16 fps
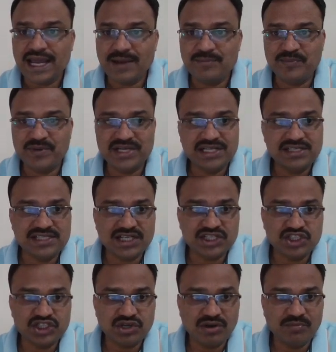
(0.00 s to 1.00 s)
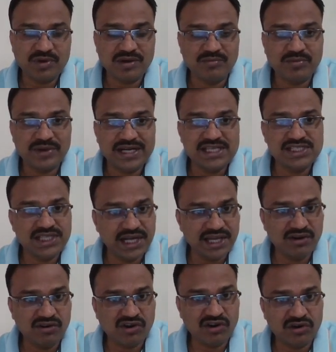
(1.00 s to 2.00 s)
capital structure of companies
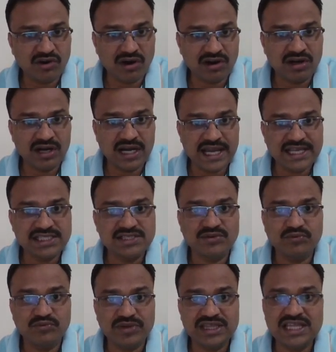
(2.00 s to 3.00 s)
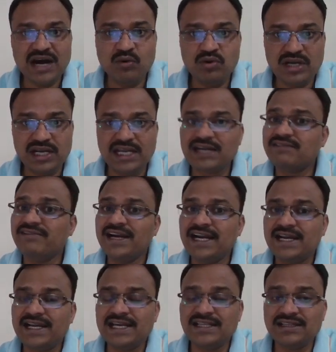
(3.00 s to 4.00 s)
reorganize without
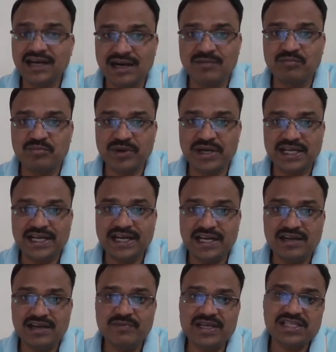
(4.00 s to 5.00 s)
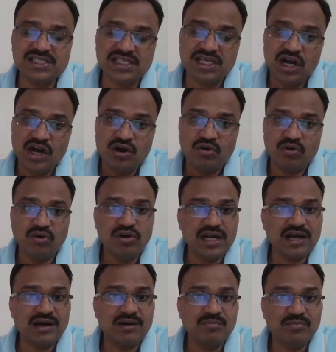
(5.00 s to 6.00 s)
liquidating the company it means
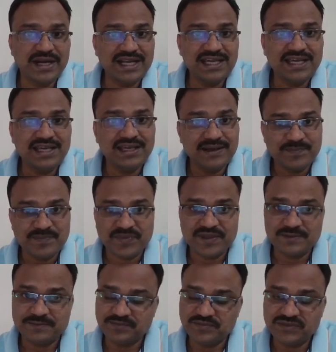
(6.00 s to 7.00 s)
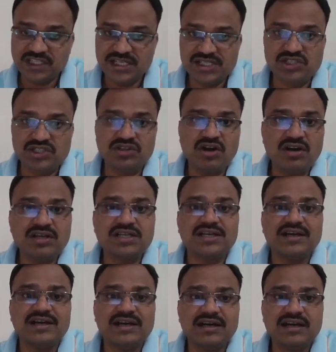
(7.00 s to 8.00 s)
old company is not
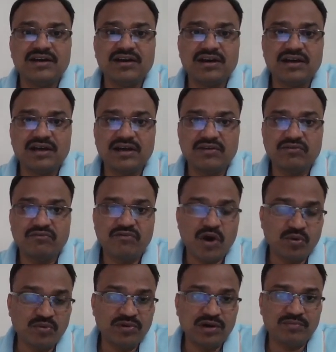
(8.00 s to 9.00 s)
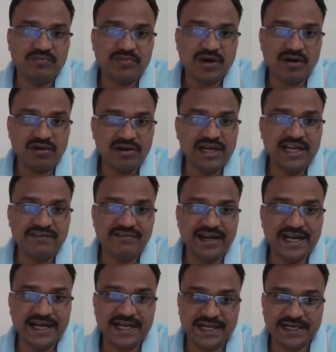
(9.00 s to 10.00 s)
wound up or
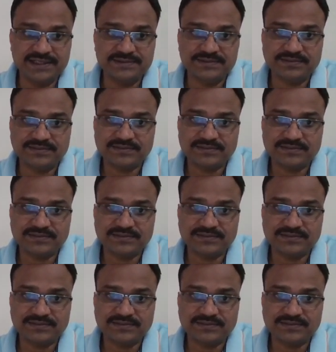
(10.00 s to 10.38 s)
liquidated